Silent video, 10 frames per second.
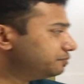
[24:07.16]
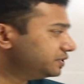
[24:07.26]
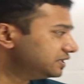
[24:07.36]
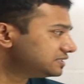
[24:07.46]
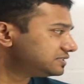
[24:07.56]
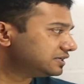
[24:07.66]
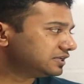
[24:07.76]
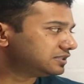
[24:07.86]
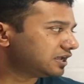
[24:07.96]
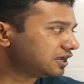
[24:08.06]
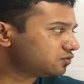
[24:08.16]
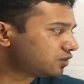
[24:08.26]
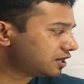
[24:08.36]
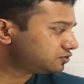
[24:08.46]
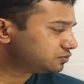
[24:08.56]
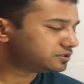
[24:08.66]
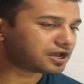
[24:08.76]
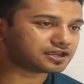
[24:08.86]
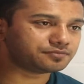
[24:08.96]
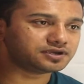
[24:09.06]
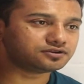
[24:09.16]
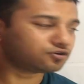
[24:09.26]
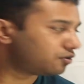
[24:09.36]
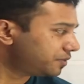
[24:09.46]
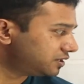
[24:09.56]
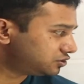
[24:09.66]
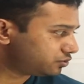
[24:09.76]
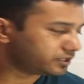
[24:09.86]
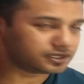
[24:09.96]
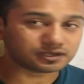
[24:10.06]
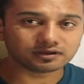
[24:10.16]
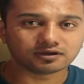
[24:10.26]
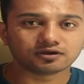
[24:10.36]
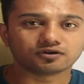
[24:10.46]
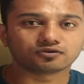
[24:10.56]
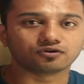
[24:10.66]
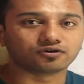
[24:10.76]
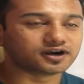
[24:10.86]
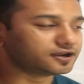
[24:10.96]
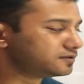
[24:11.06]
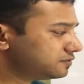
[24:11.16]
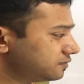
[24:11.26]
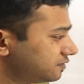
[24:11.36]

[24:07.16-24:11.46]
bis ethane 1,2-diamine cobalt 3 chloride.